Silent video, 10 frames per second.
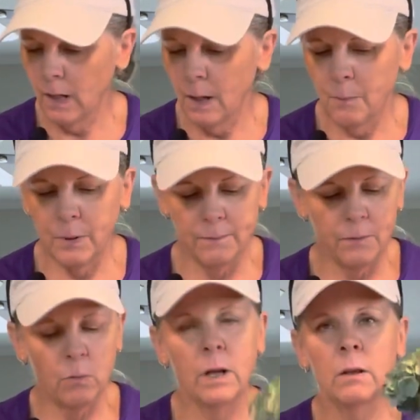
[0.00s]
But if
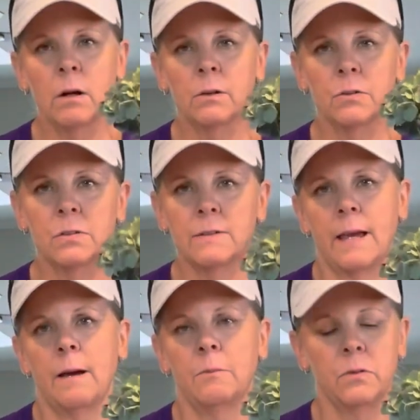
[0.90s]
you want longer
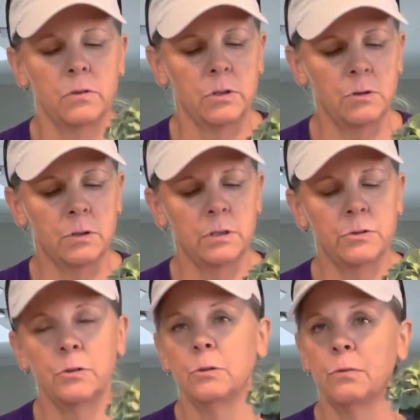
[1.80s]
stems, you could
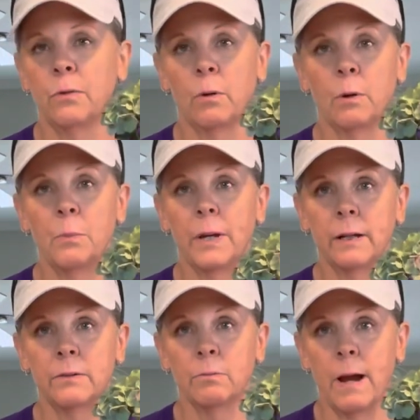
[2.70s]
do floral
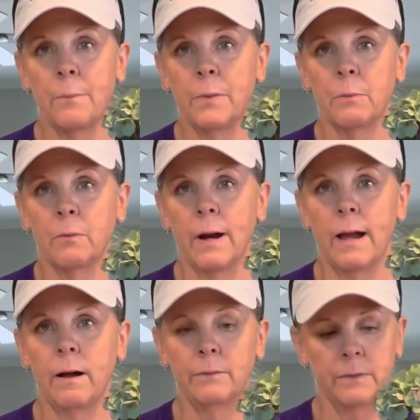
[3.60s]
picks, wrap them
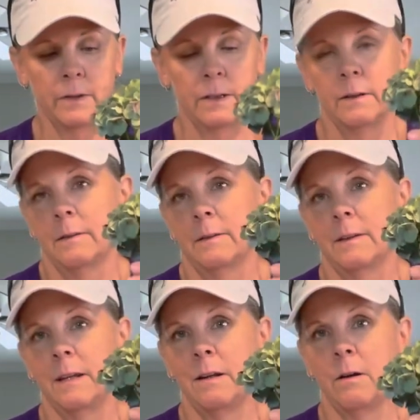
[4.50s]
around,
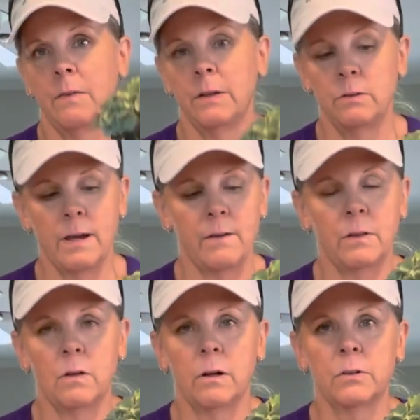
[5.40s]
you know, then you'd have
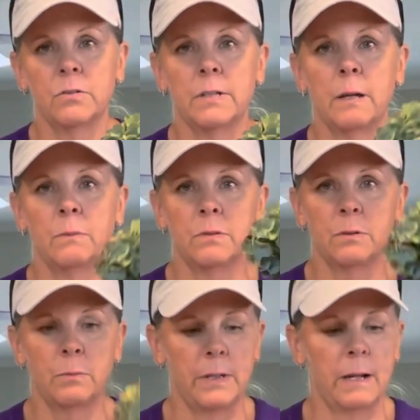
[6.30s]
the longer stems
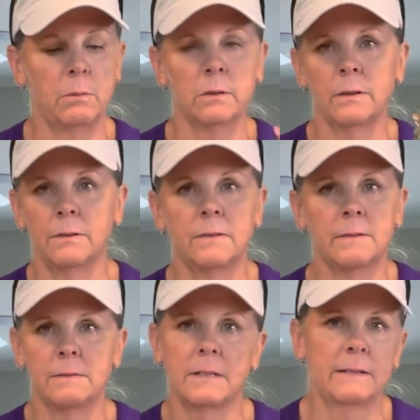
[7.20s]
to be able to
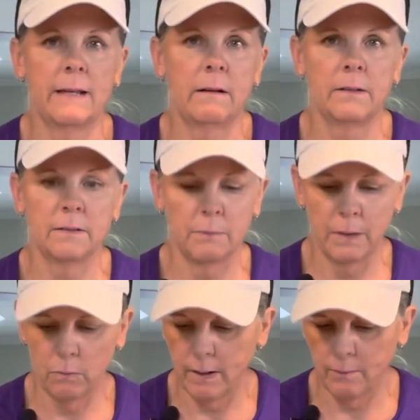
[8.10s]
stick down in
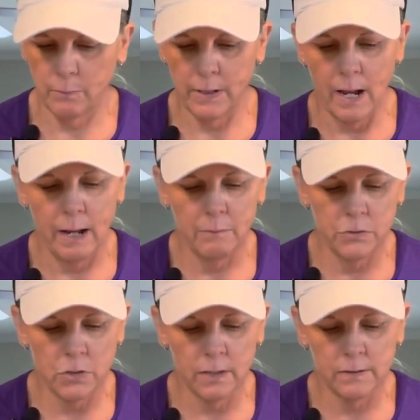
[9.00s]
something, whatever. But I'm
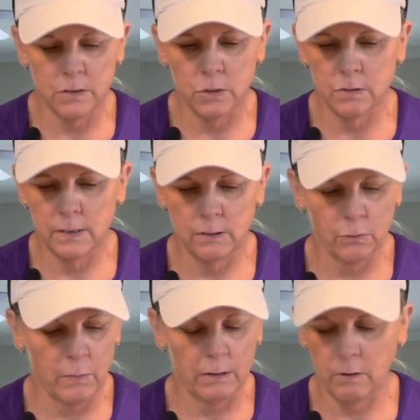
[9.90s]
just using these
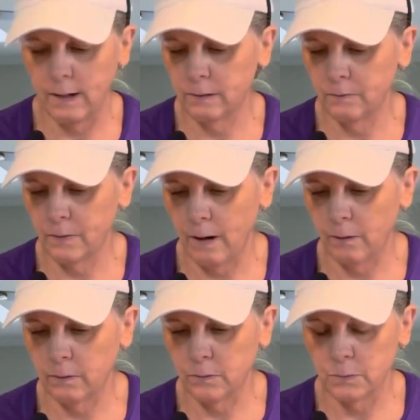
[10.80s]
for my dried
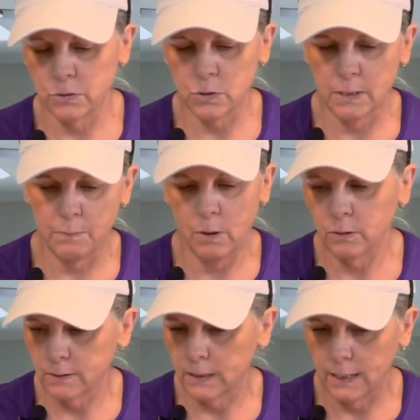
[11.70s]
flower Christmas tree
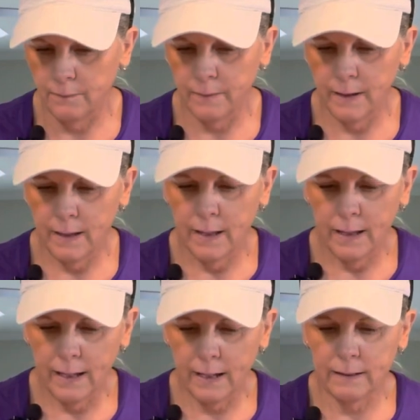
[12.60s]
mostly.
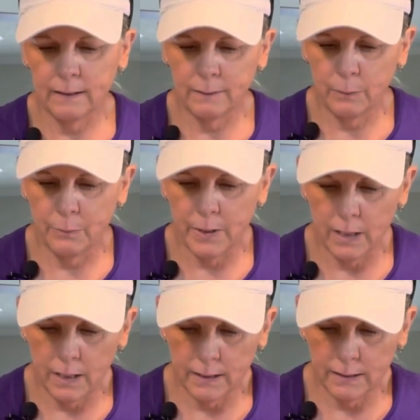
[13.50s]
And little
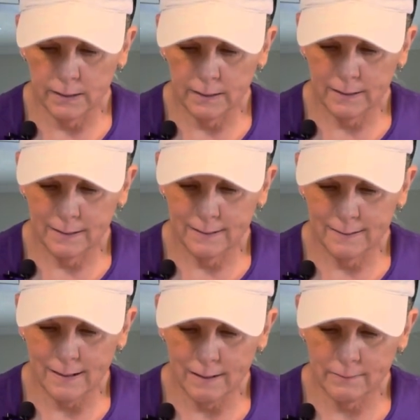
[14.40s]
bug,
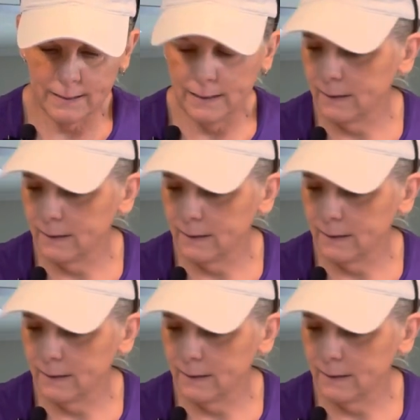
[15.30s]
sorry.